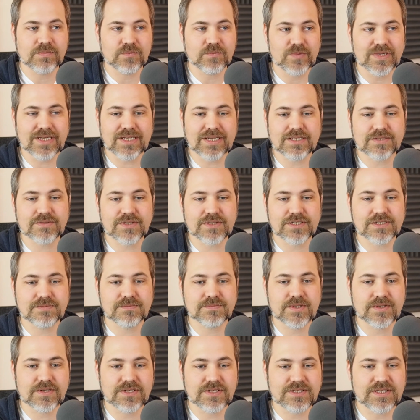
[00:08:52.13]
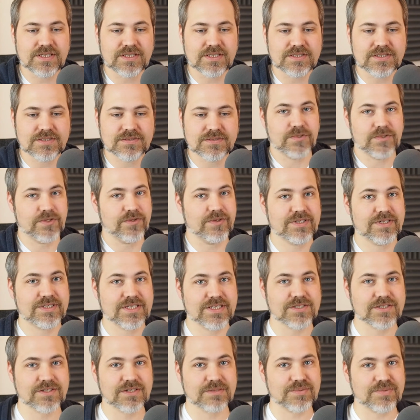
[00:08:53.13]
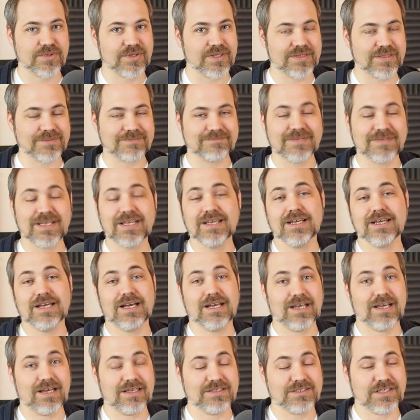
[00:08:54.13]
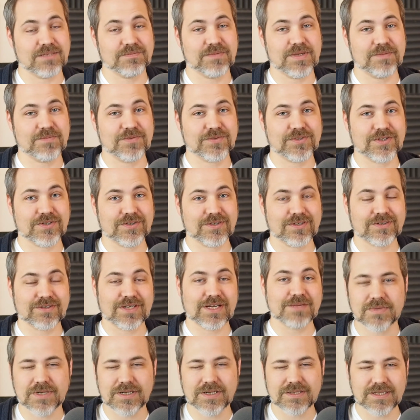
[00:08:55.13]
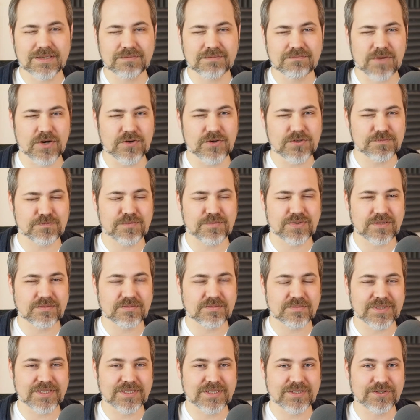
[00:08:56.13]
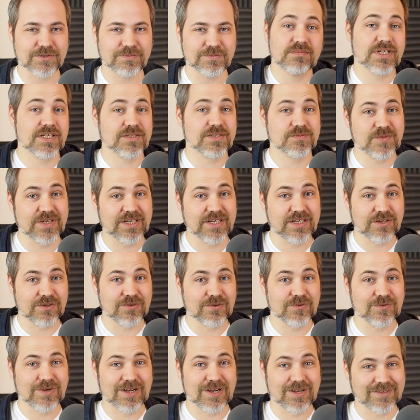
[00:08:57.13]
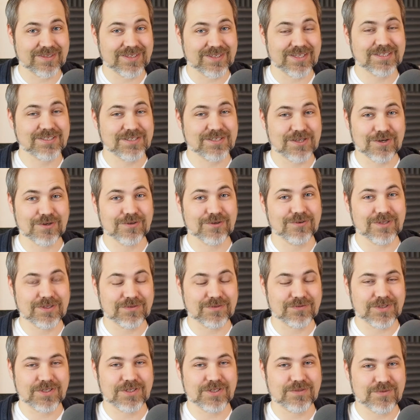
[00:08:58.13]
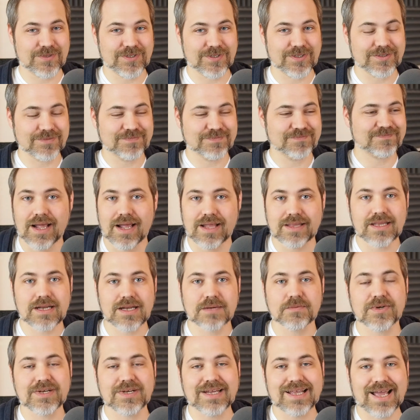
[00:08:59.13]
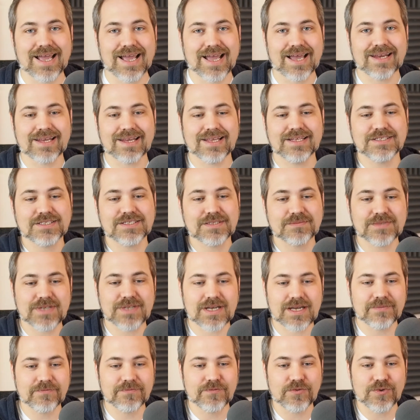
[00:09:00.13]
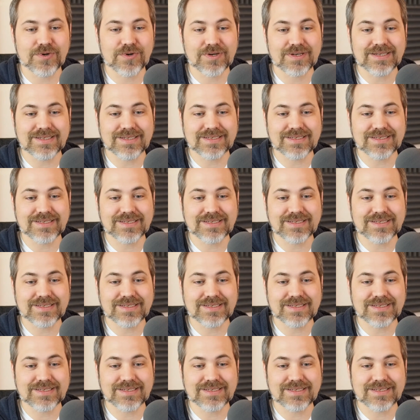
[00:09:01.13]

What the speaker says: we need to write some unit tests. Unit tests are important. Some people don't agree, but I think most probably do because we know how things go in the real world. And then I'm going to add in some time for